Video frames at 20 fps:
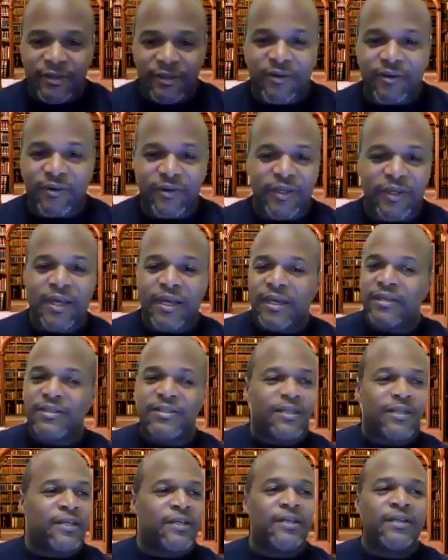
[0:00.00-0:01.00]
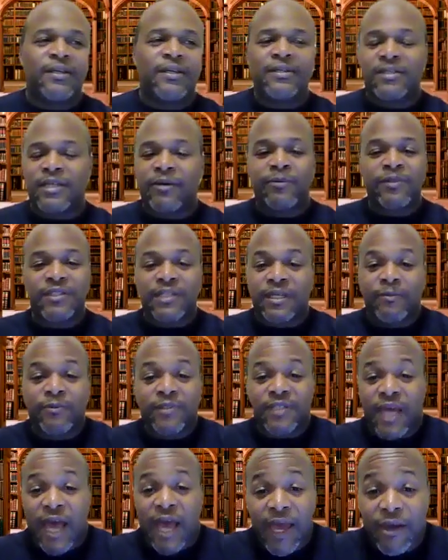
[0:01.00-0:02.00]
you know, he said it
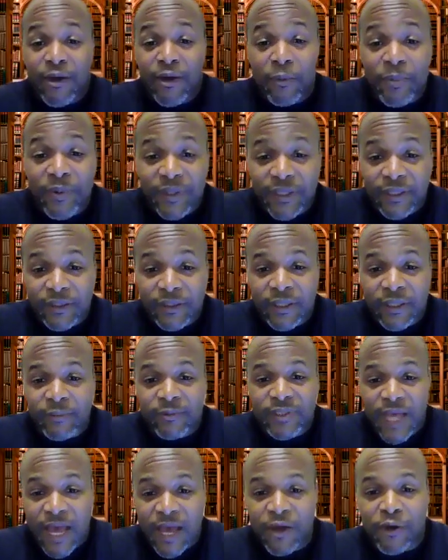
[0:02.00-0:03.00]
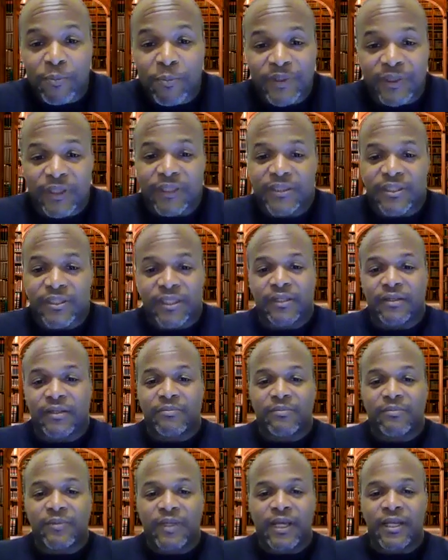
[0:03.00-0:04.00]
was eye-opening. It was eye-opening to him
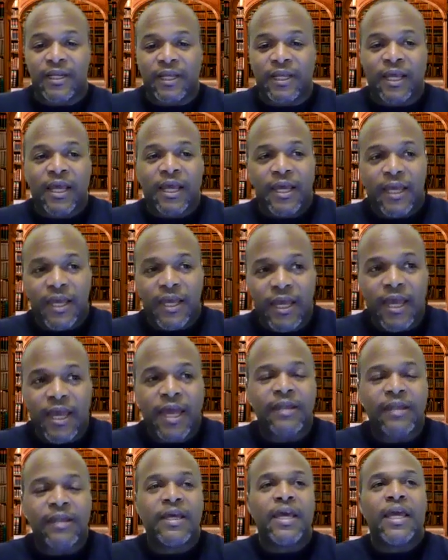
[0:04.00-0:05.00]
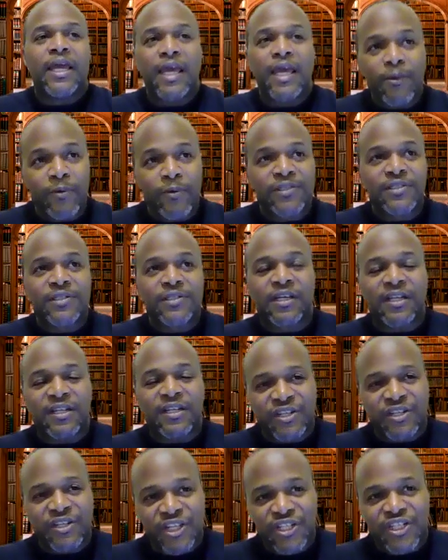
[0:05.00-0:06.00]
that he was
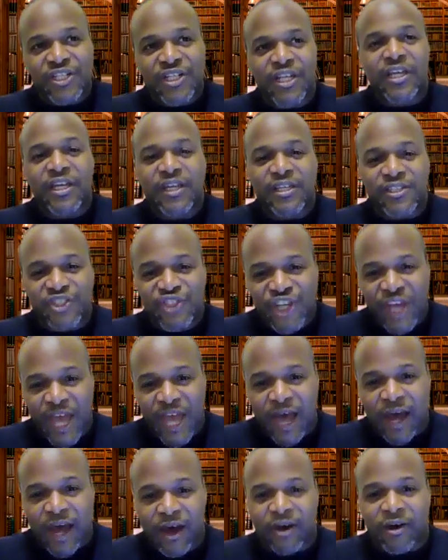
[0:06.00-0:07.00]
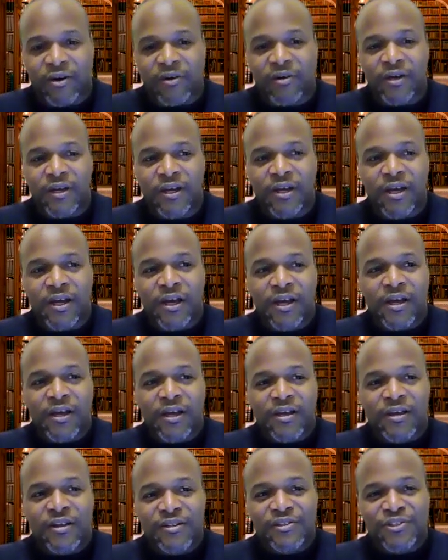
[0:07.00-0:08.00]
conditioning his child
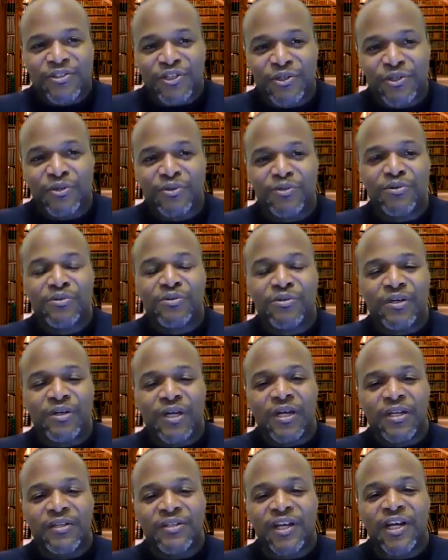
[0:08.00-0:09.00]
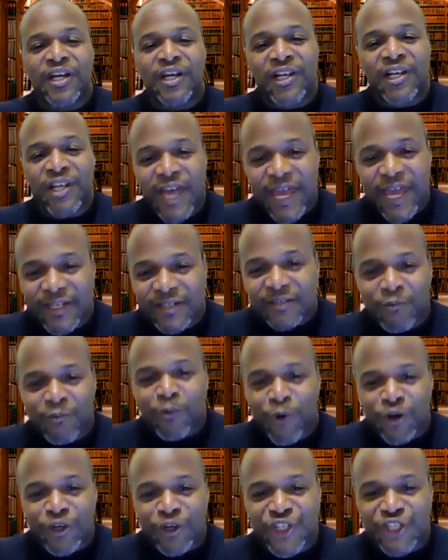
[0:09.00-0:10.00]
to neglect
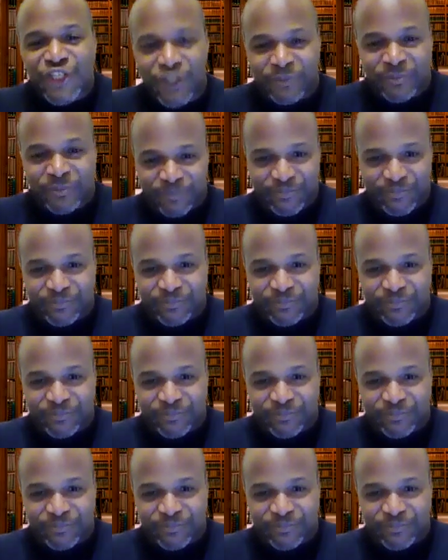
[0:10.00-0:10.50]
worship